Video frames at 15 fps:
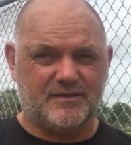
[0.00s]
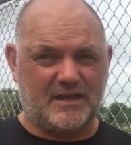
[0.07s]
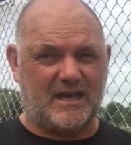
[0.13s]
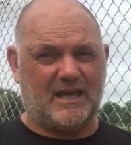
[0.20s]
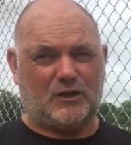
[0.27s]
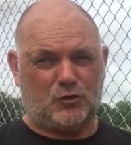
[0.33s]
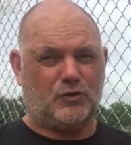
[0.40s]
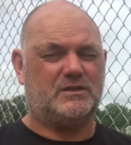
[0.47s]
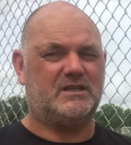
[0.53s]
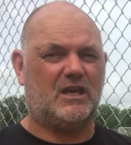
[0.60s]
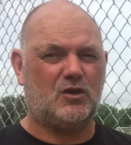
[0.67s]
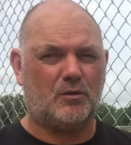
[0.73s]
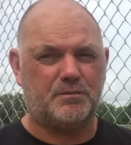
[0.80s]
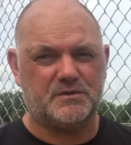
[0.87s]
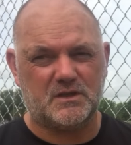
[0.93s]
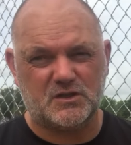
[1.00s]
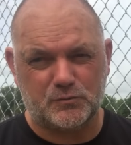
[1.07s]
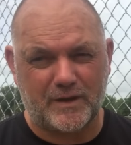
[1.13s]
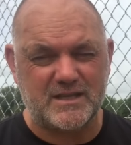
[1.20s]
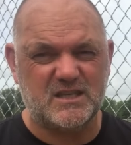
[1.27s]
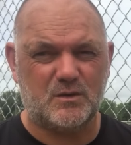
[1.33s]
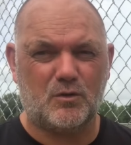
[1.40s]
that it could take up to
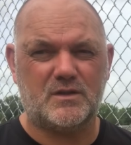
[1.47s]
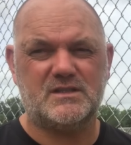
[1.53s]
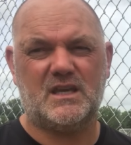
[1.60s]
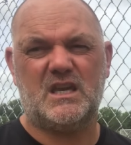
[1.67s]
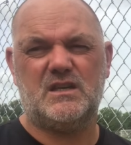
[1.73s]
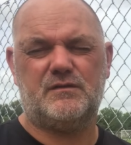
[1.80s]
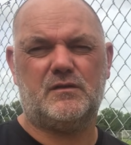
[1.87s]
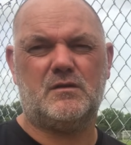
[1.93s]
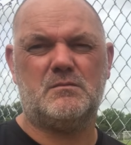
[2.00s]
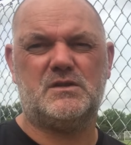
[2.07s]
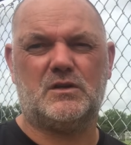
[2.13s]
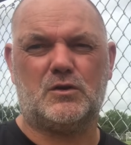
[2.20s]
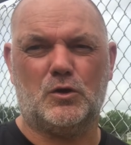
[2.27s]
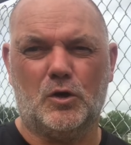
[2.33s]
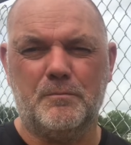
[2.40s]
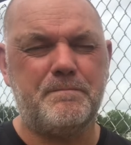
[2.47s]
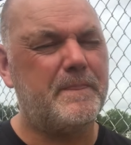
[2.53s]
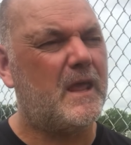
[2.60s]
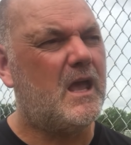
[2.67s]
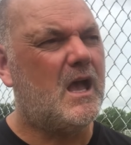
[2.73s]
21 days for them to come,